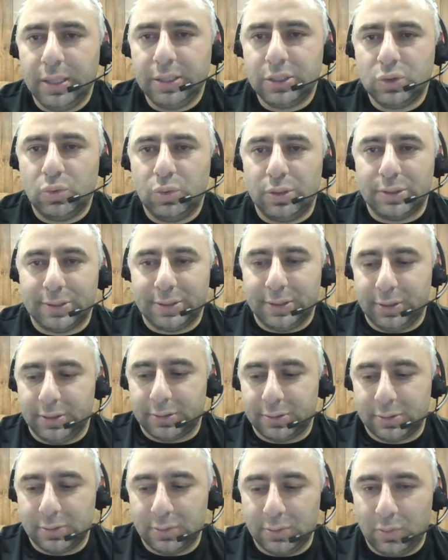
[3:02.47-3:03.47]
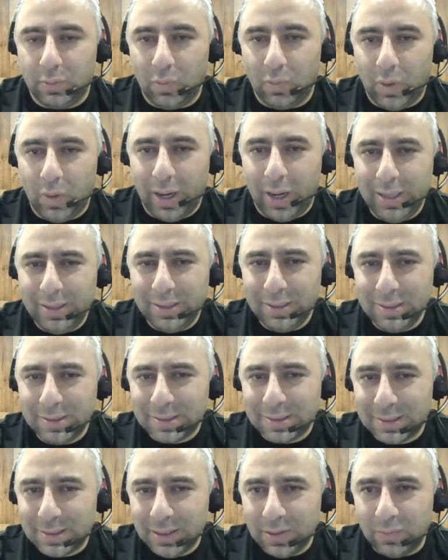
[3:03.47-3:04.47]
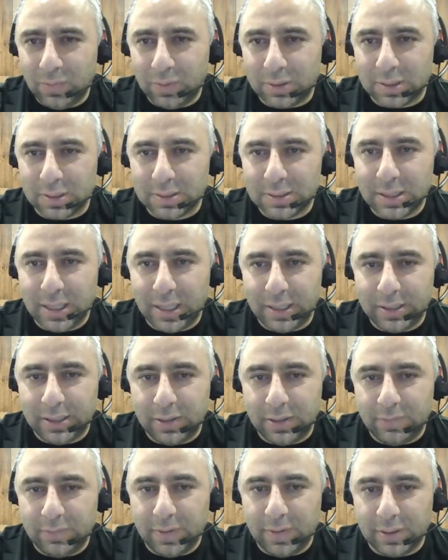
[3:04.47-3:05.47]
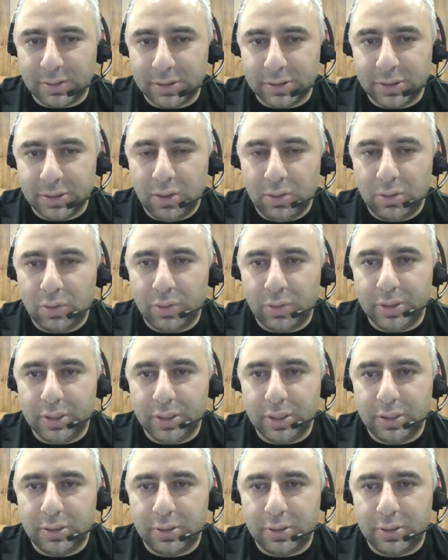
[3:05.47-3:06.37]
squares here. White is still with a slight advantage. Now queen e3.